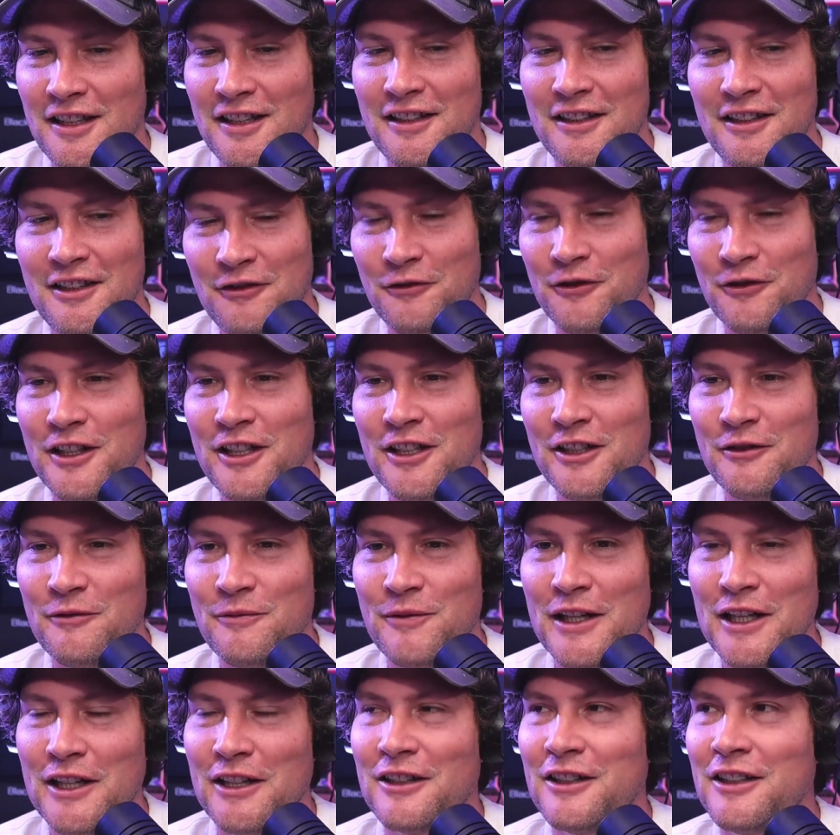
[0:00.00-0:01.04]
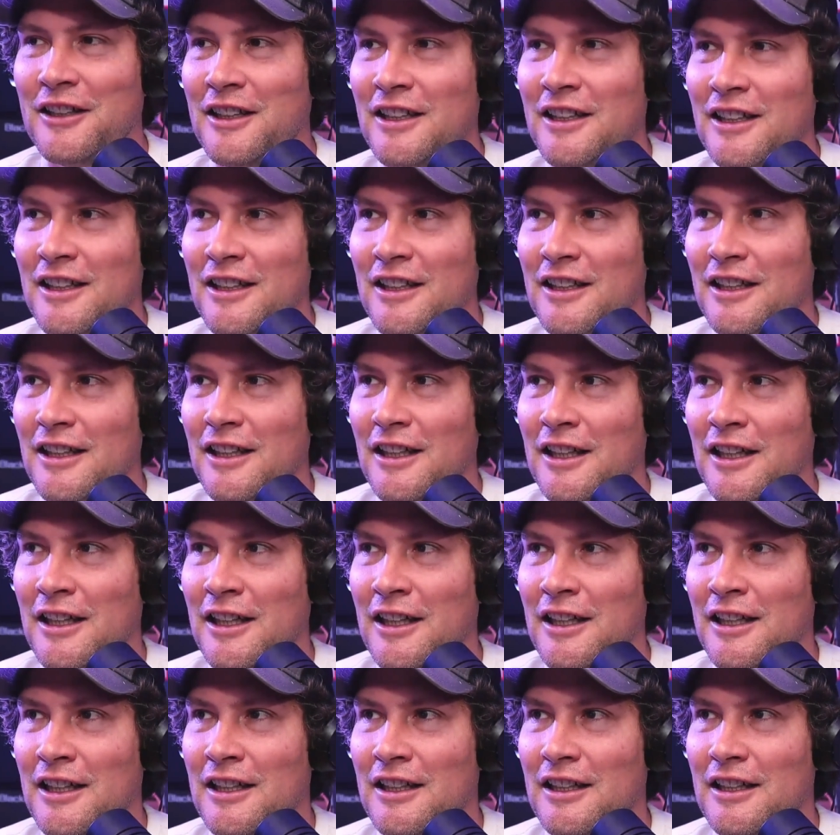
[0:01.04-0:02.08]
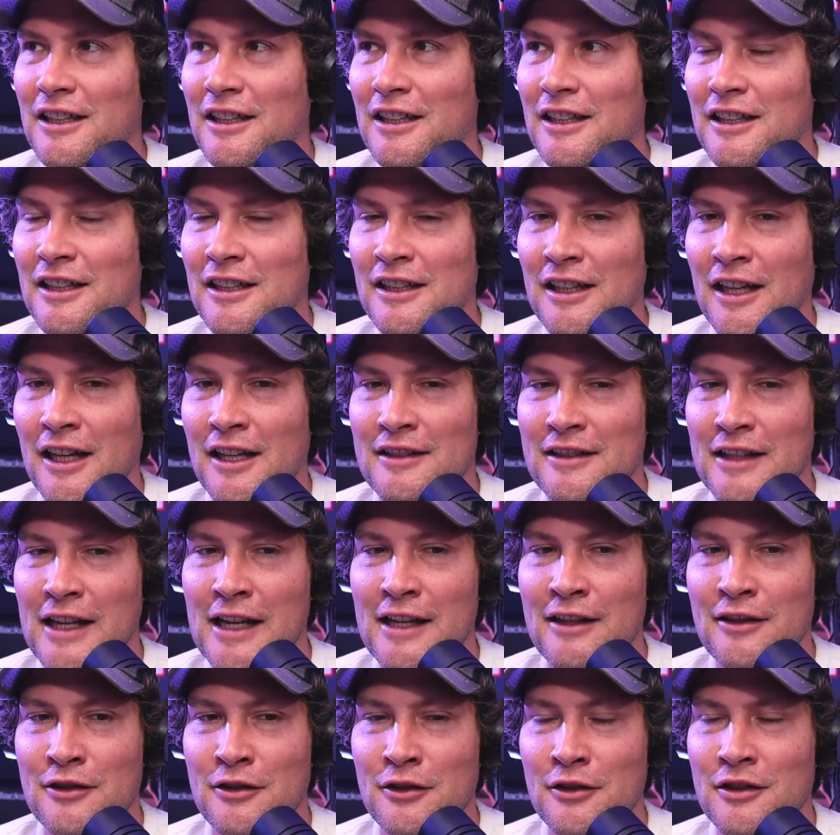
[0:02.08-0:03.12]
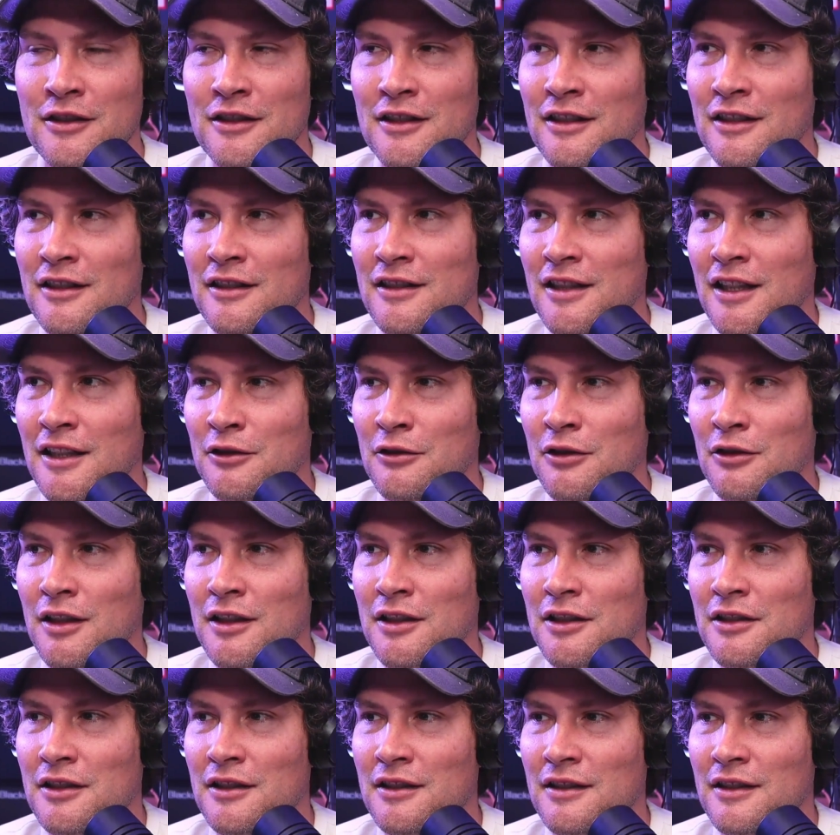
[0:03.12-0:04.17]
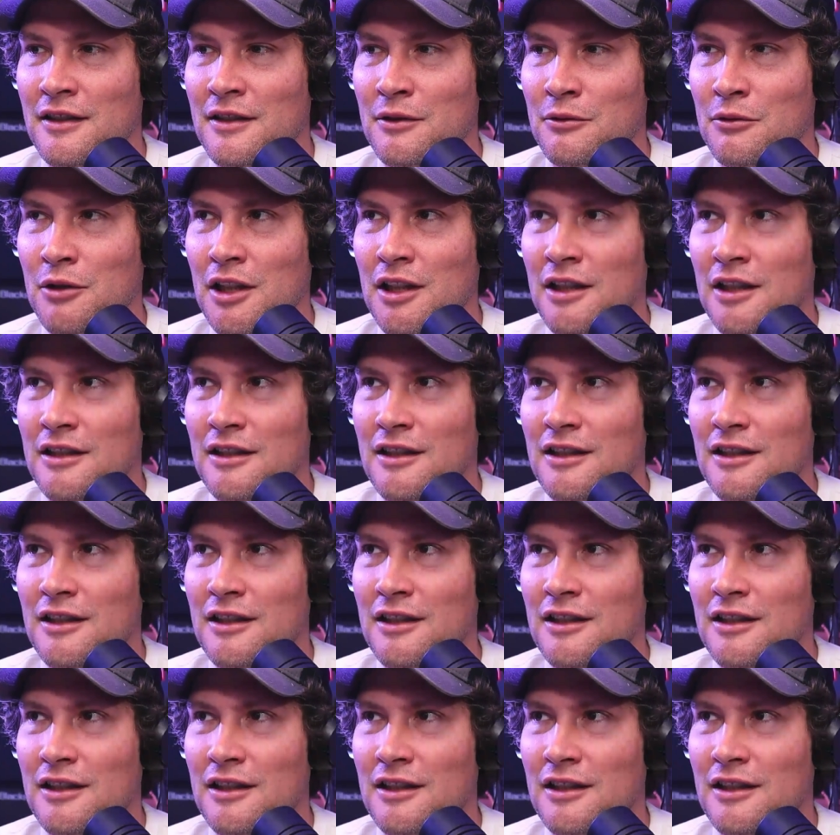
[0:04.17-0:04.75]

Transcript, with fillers: the reader mail uh, has answers to the 10 questions as well.